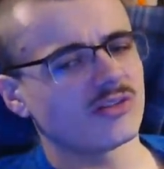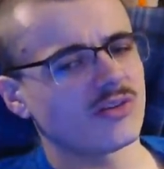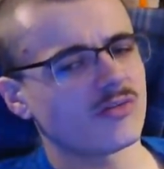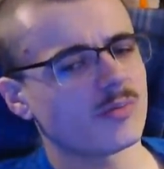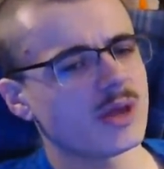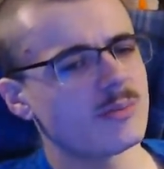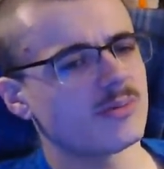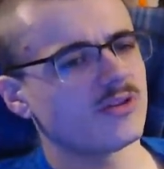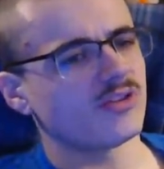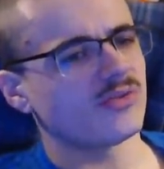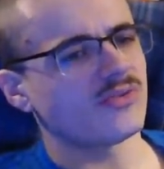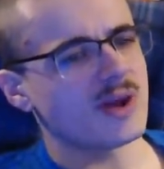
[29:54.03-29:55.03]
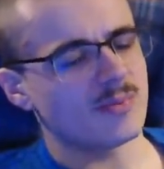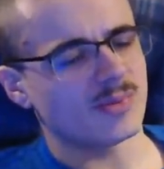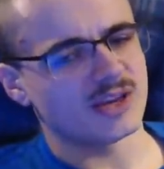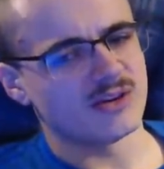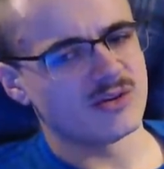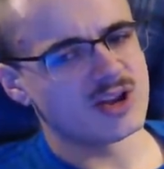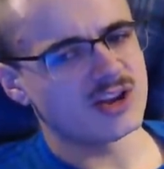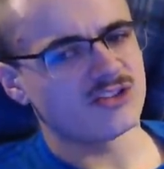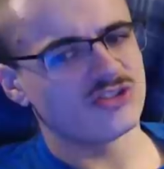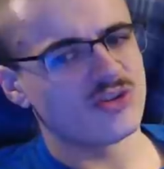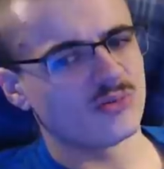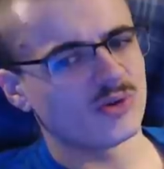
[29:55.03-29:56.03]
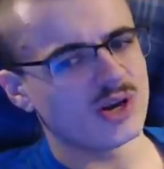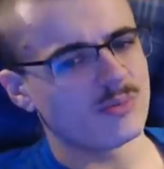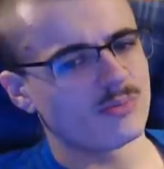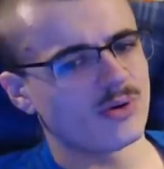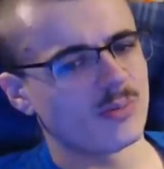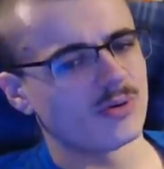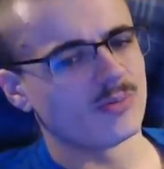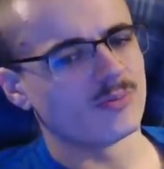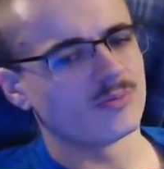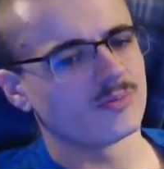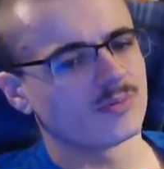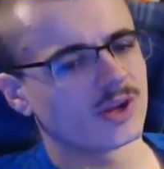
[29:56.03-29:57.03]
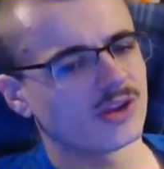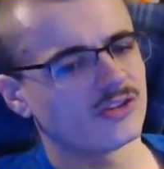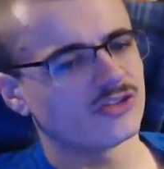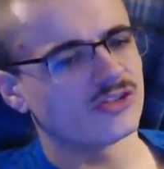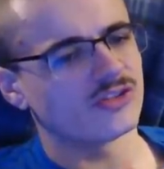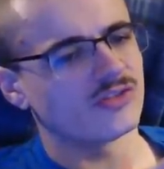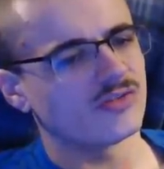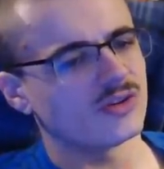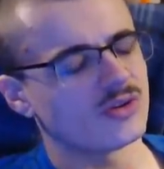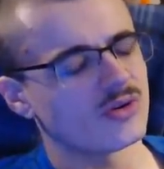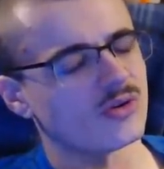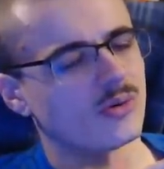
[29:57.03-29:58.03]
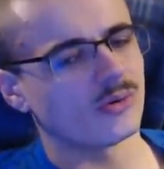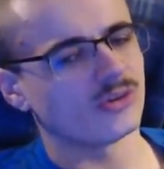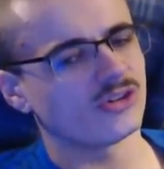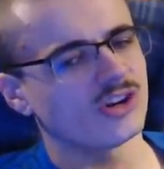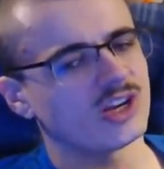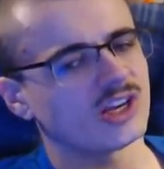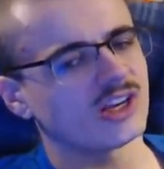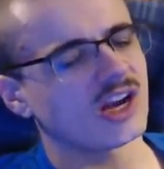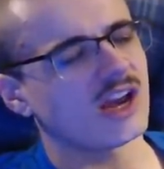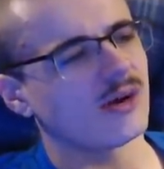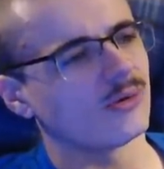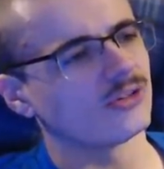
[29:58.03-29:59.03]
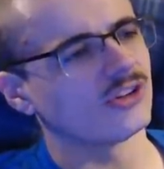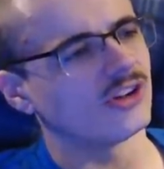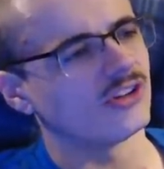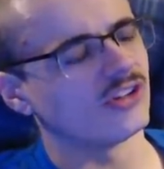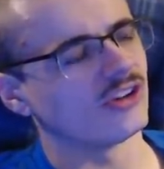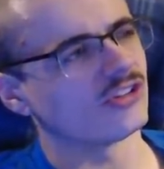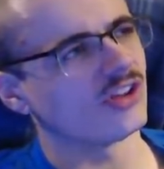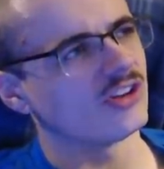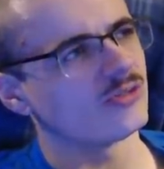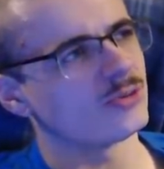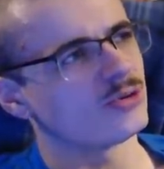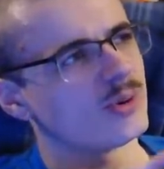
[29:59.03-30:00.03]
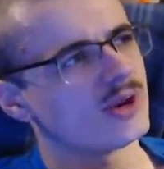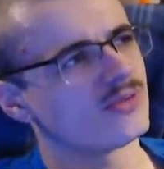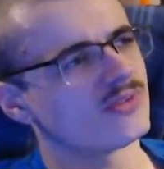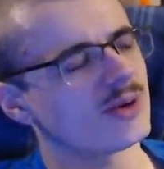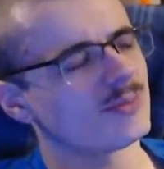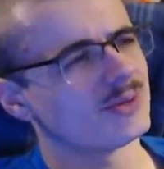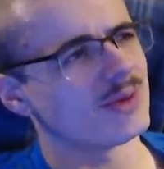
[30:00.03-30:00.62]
with other people as a family unit, it's not really a problem because you're not quarantining in your house, in a sense, between the family